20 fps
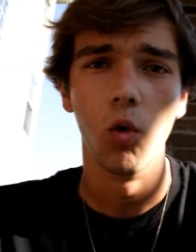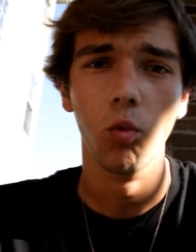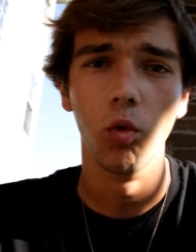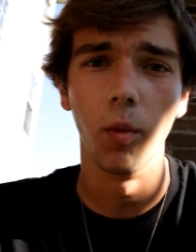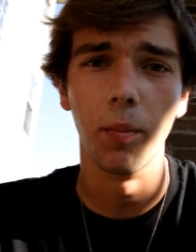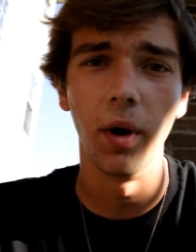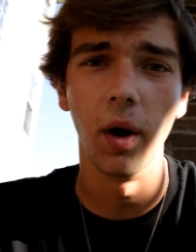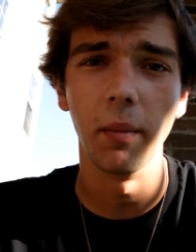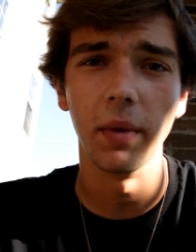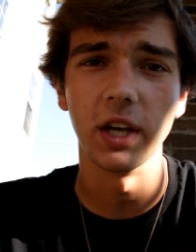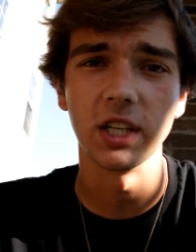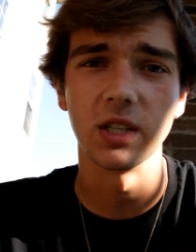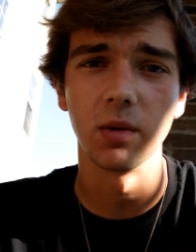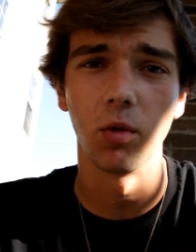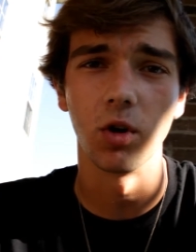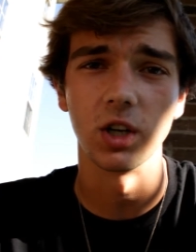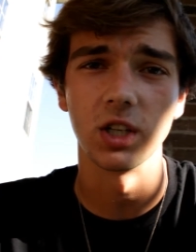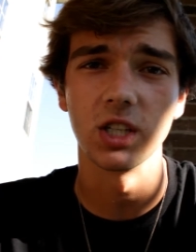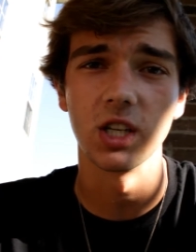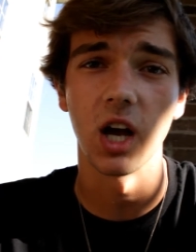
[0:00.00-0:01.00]
will put me at some
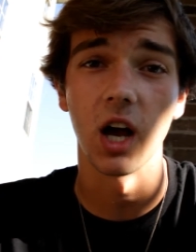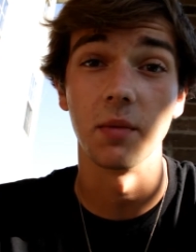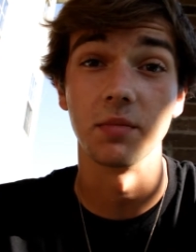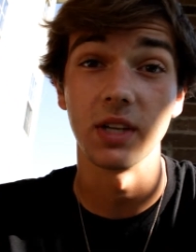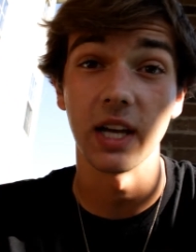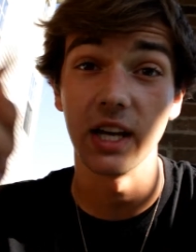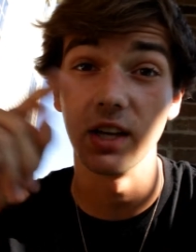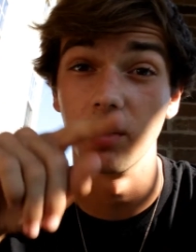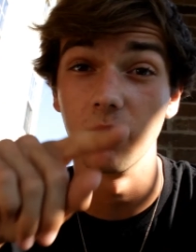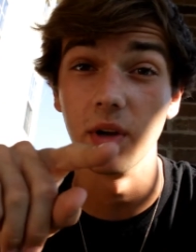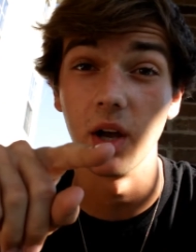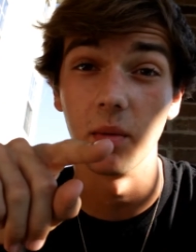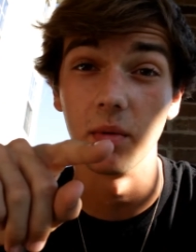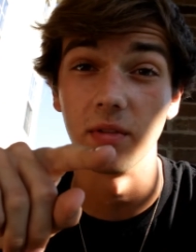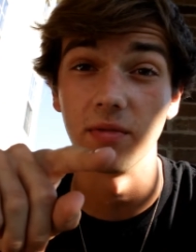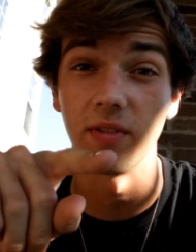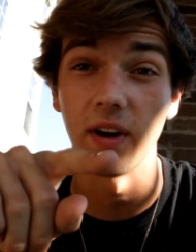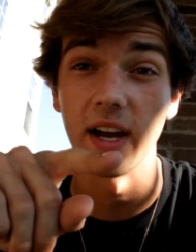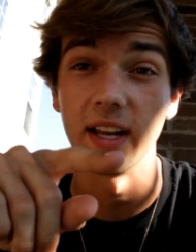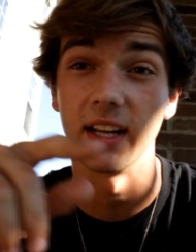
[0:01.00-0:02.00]
more subs, and you'll be able
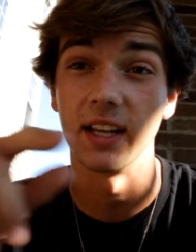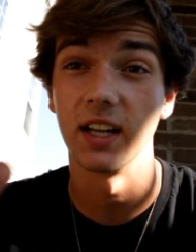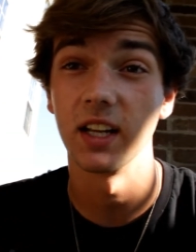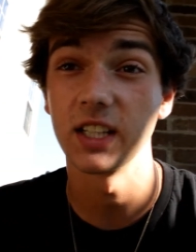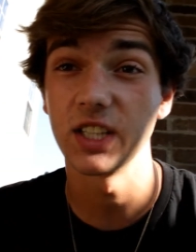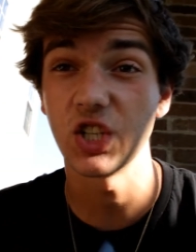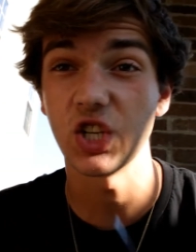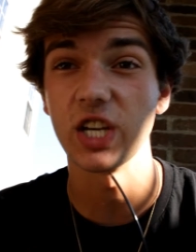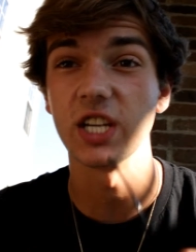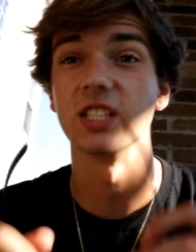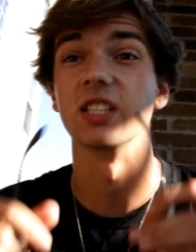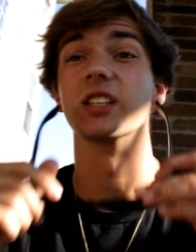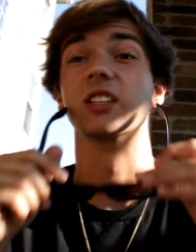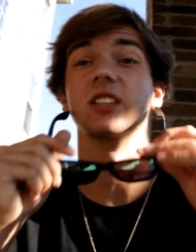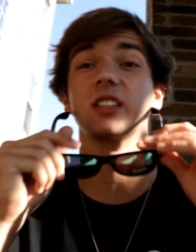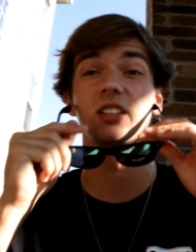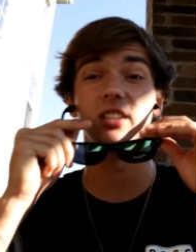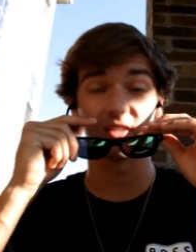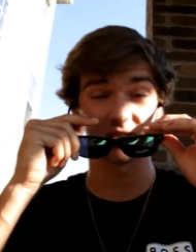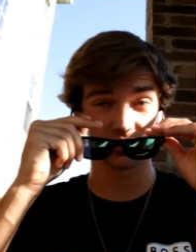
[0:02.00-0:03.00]
to find it.
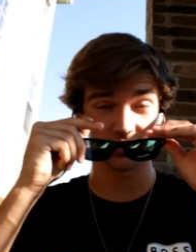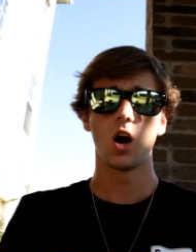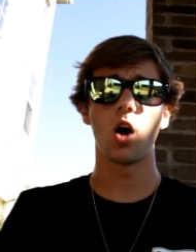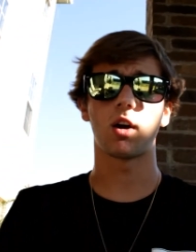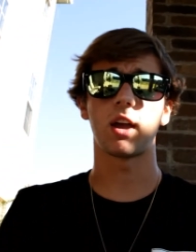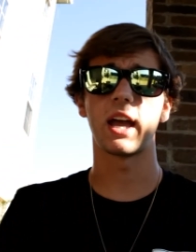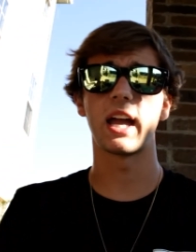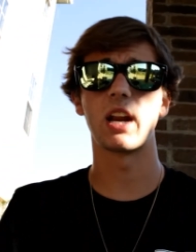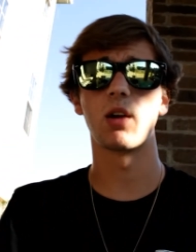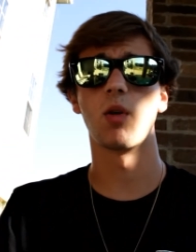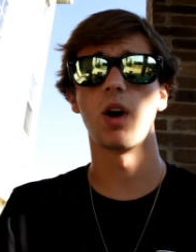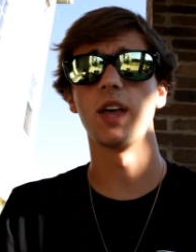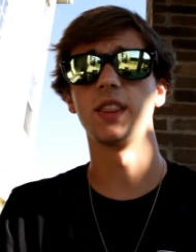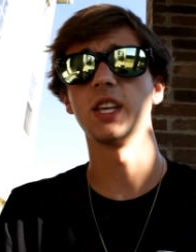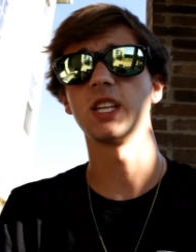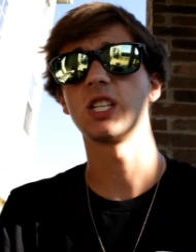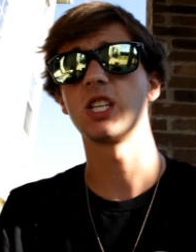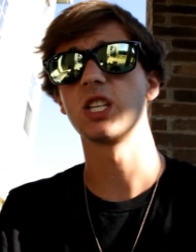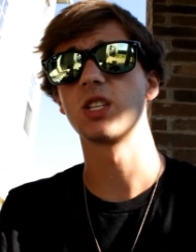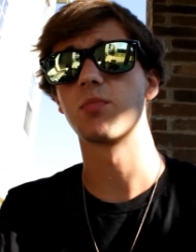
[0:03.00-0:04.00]
Jesus. Okay, anyway,
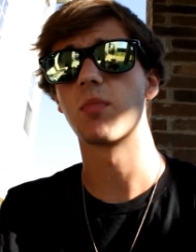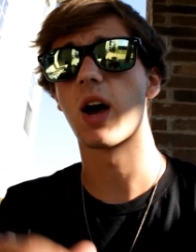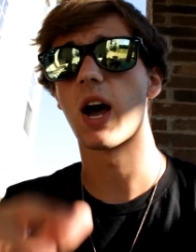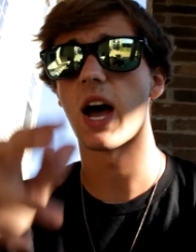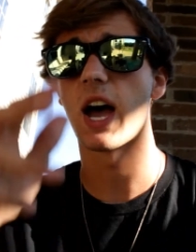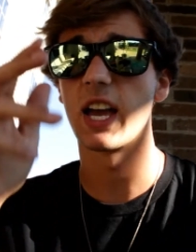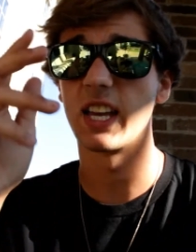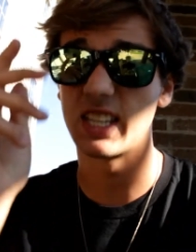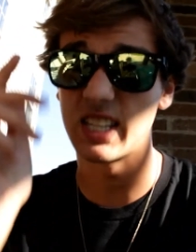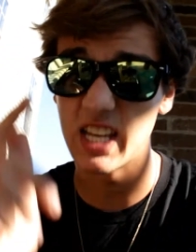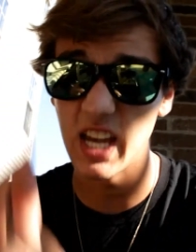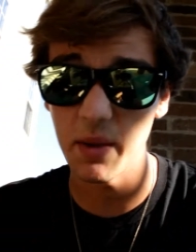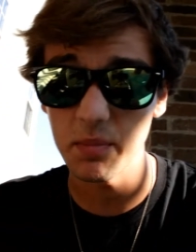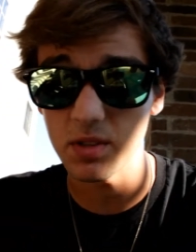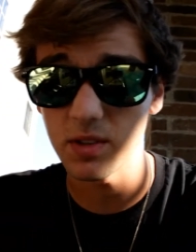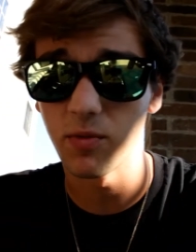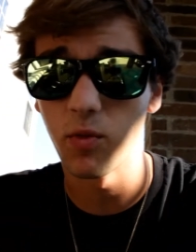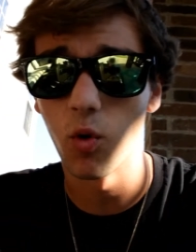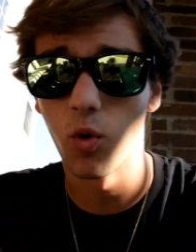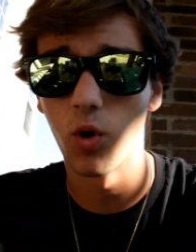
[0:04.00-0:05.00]
this is my
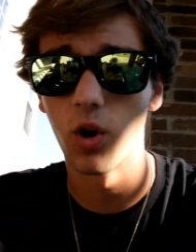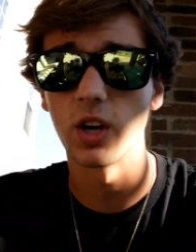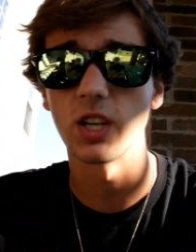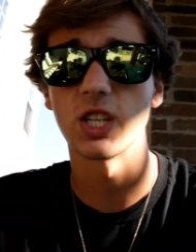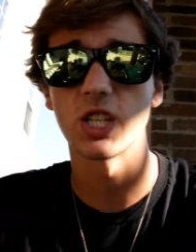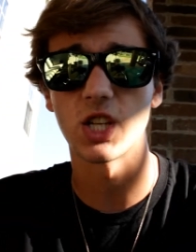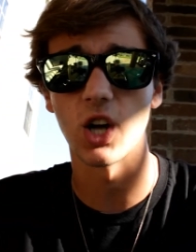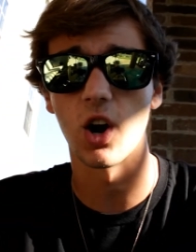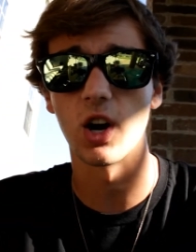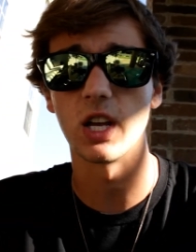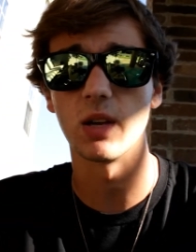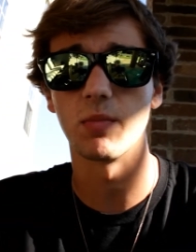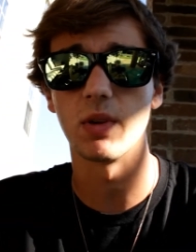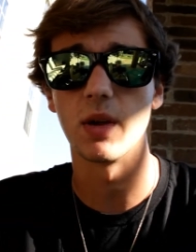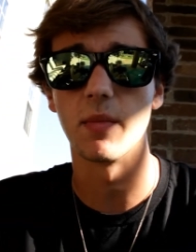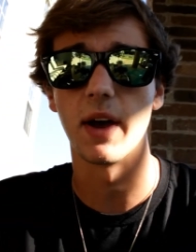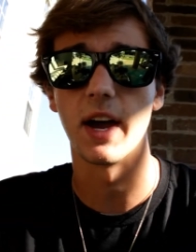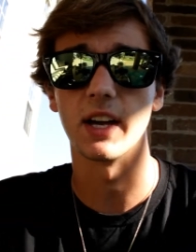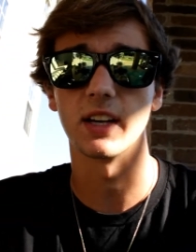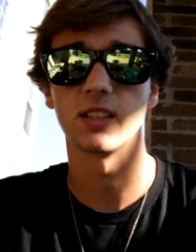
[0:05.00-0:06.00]
tips for starting
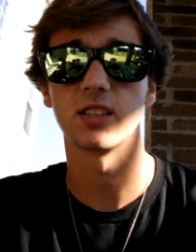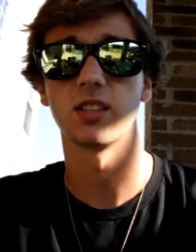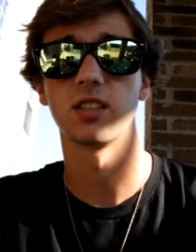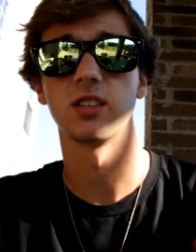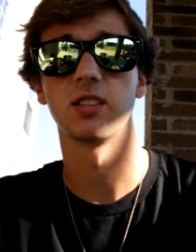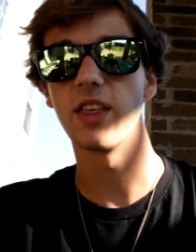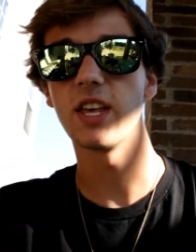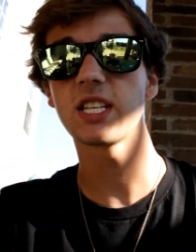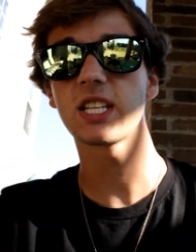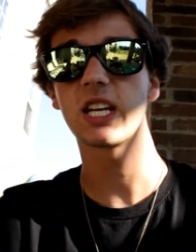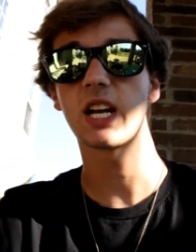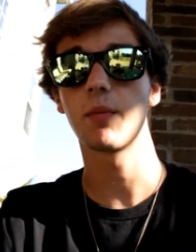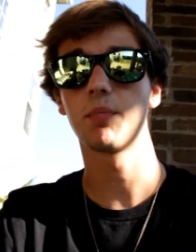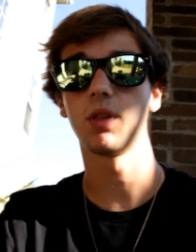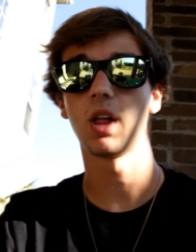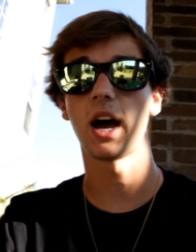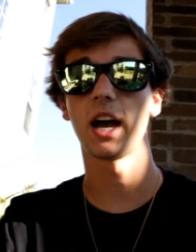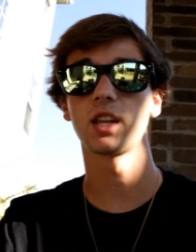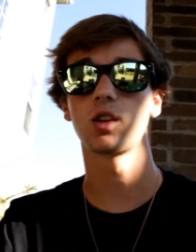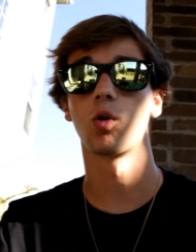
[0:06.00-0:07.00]
BMX. Now, this can
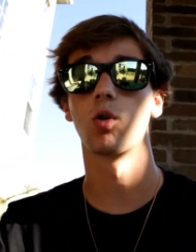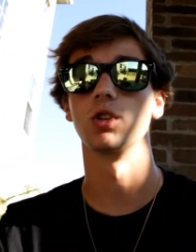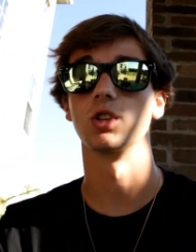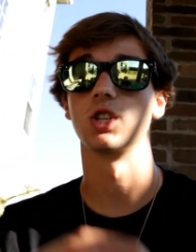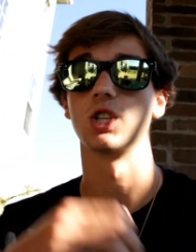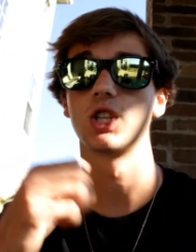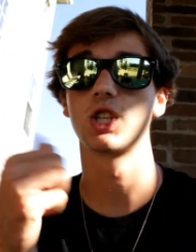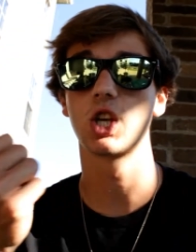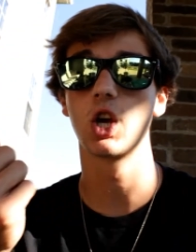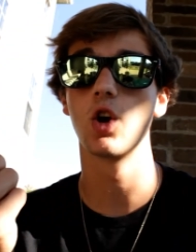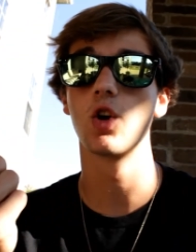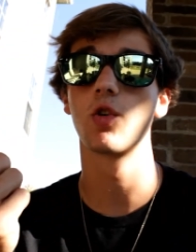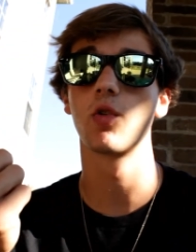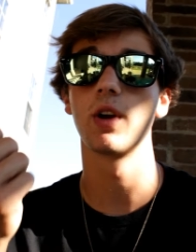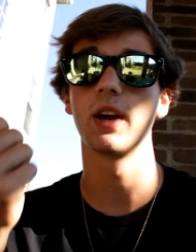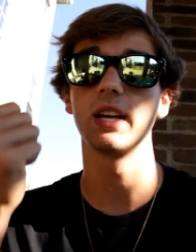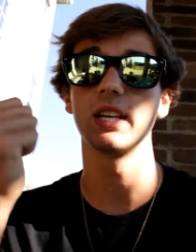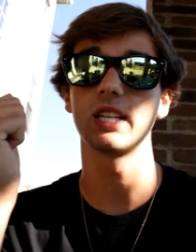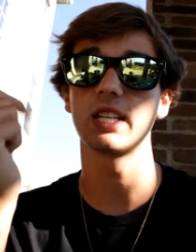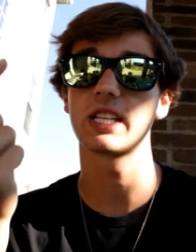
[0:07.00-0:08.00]
apply towards
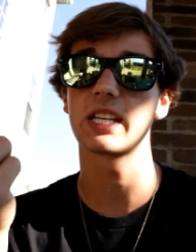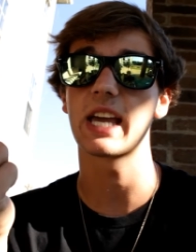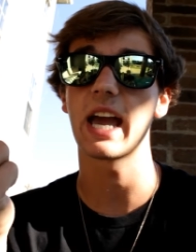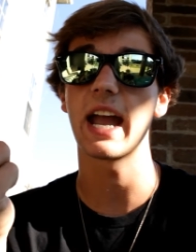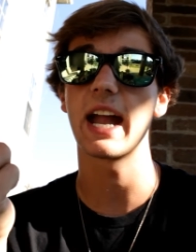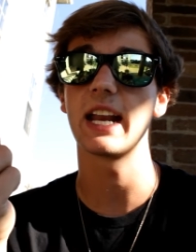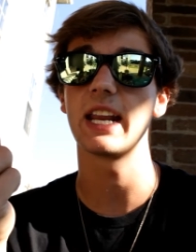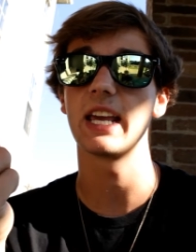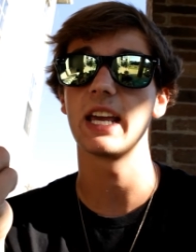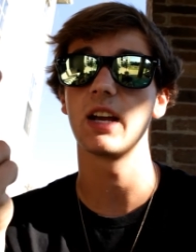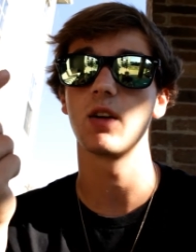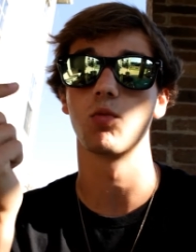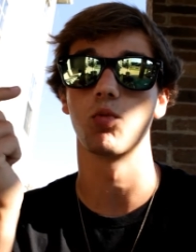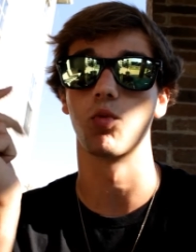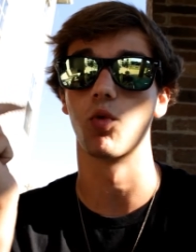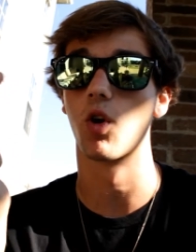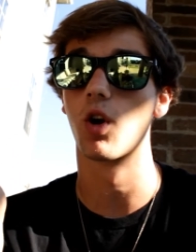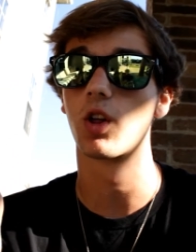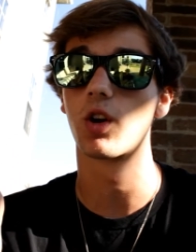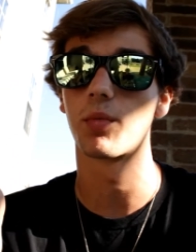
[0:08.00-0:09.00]
scootering, skating,
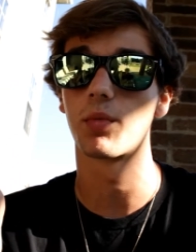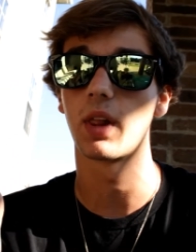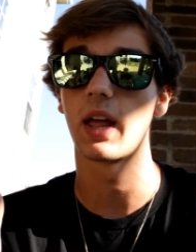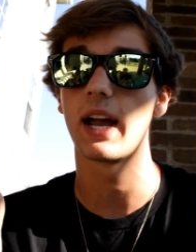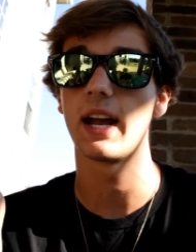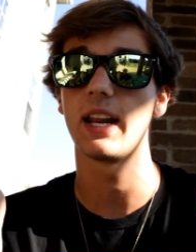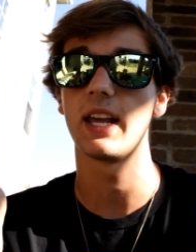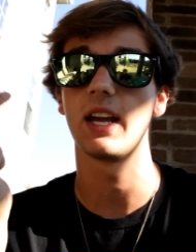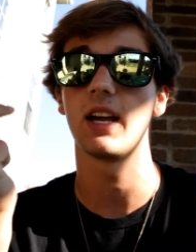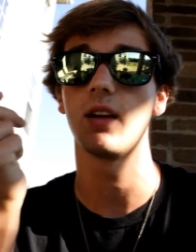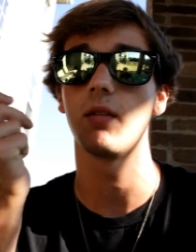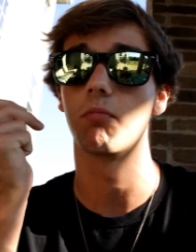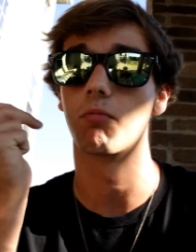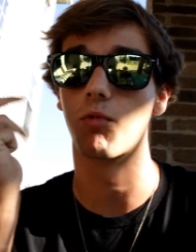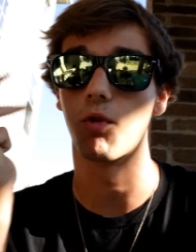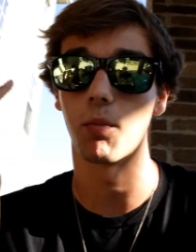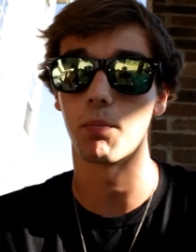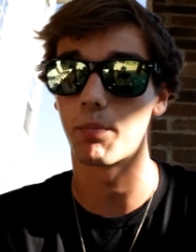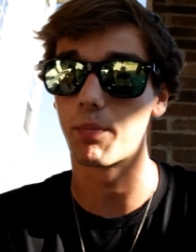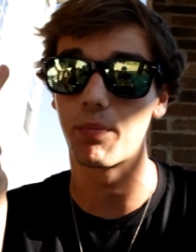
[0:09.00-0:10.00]
rollerblading,
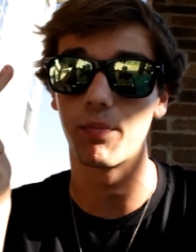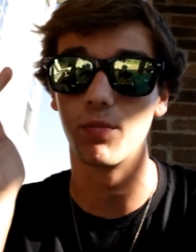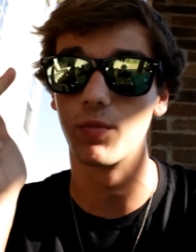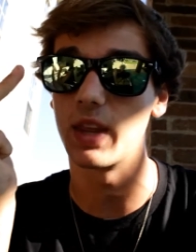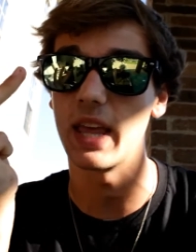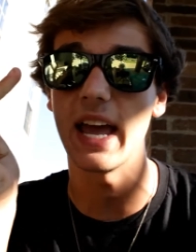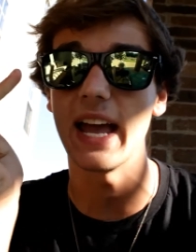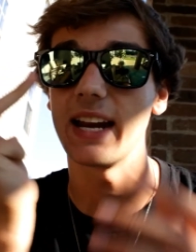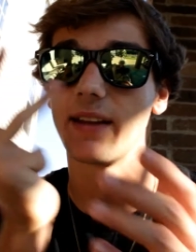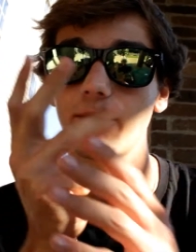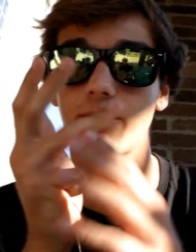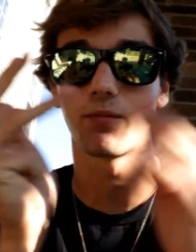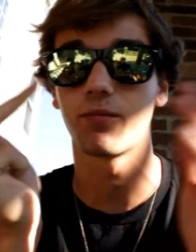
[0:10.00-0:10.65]
any,